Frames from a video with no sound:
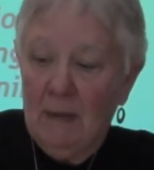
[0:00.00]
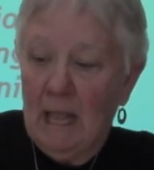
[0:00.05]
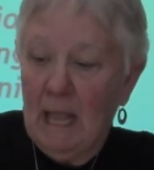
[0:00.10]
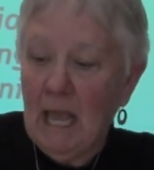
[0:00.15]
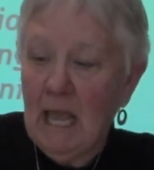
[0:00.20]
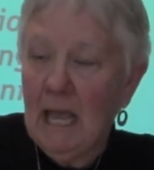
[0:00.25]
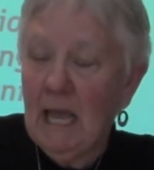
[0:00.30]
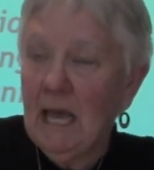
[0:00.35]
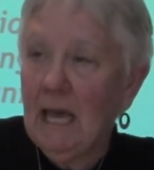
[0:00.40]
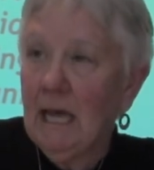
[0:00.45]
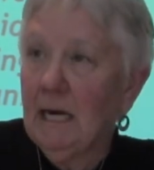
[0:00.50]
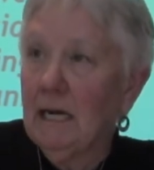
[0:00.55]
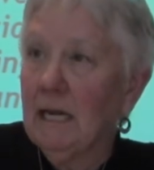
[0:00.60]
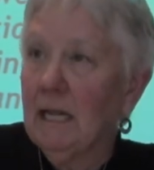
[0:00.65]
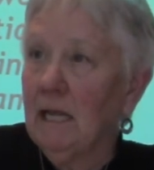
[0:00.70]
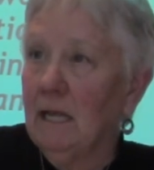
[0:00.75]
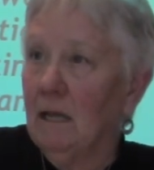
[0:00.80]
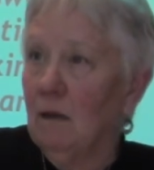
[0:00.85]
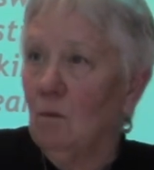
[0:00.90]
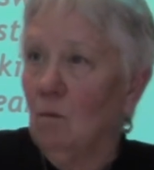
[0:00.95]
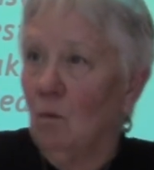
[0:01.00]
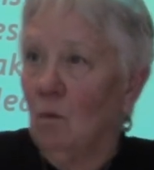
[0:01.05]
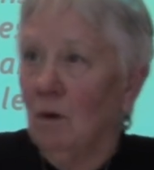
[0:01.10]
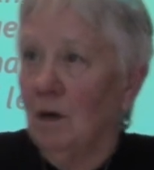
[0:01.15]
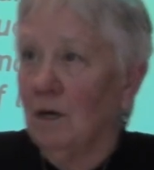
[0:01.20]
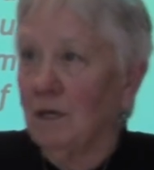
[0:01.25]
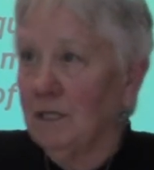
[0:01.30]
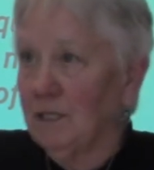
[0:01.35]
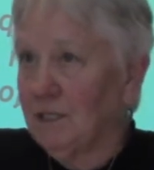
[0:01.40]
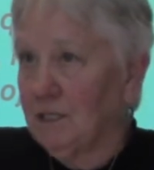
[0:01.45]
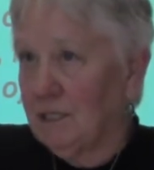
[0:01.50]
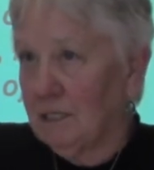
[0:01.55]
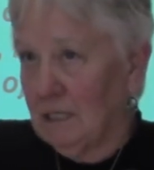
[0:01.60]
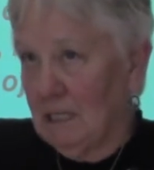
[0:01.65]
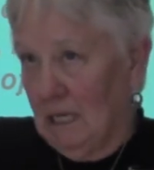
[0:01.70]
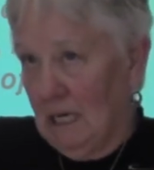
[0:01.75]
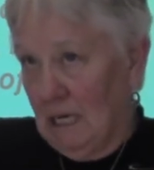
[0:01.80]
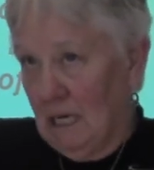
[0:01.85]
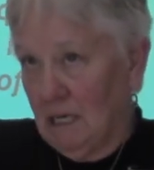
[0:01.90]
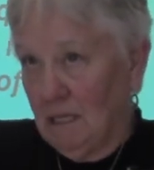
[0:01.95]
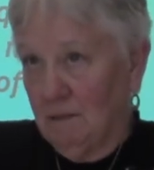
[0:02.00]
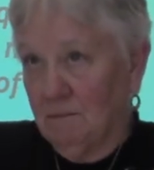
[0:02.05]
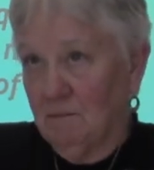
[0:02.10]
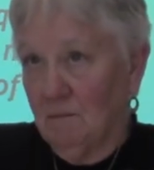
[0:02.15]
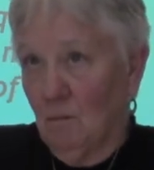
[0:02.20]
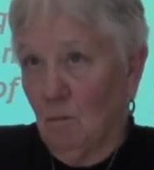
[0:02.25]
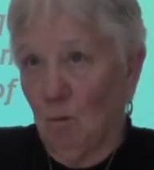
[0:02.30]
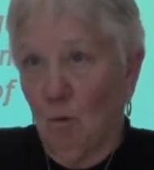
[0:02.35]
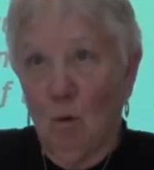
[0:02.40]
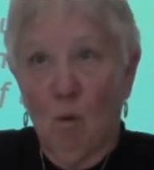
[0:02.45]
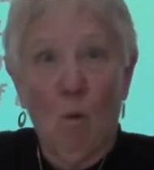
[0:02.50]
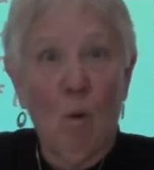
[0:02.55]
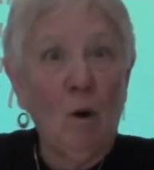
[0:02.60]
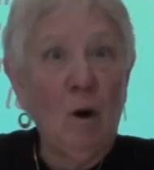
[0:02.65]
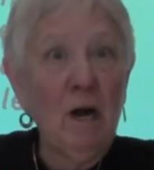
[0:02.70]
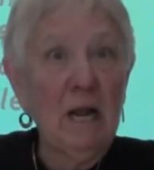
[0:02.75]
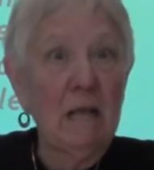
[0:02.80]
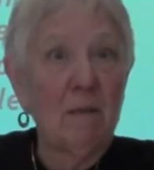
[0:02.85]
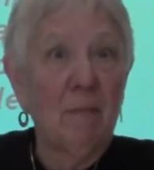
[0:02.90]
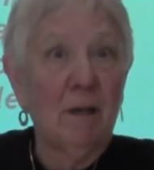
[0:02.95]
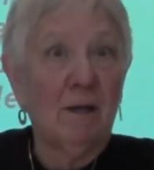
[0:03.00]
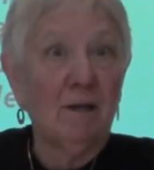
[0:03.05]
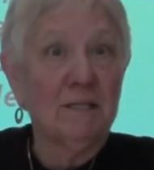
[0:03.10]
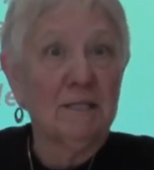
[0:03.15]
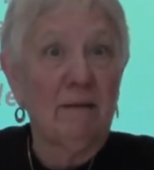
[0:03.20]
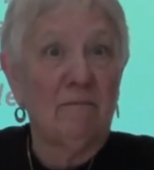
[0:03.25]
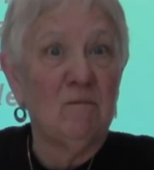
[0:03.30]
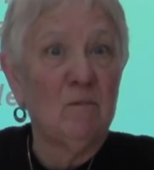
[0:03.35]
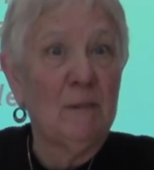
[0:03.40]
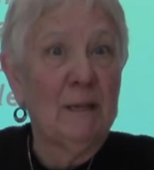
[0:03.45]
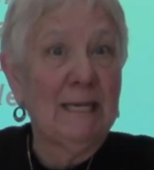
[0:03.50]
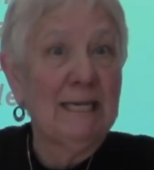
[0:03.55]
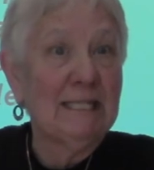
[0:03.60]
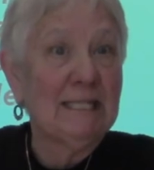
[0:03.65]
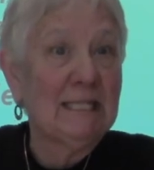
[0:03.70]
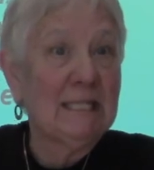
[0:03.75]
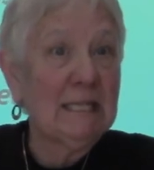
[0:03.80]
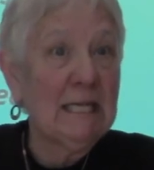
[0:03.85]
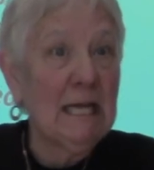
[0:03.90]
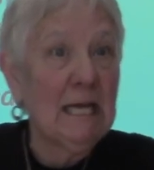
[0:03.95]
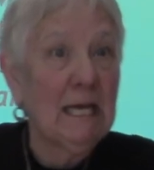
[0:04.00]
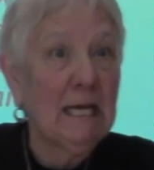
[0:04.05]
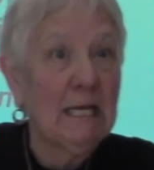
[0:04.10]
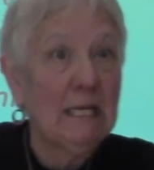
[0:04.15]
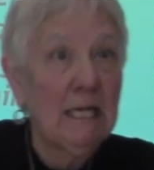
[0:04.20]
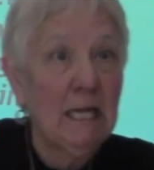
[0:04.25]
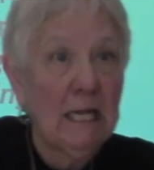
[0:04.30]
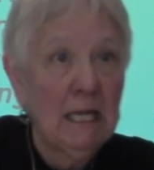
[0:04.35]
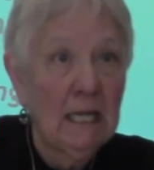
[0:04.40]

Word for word: and it was um, rewarding because everybody said